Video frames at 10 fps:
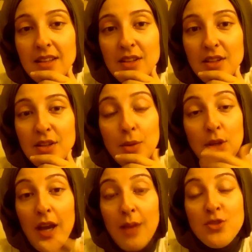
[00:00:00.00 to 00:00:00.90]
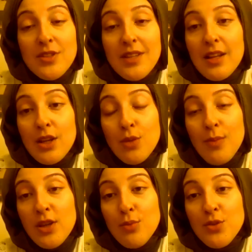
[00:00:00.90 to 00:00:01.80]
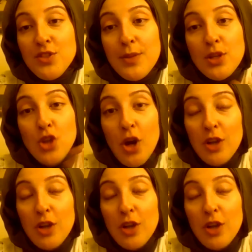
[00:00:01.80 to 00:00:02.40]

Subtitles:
No, I'm just saying that you must have been shocked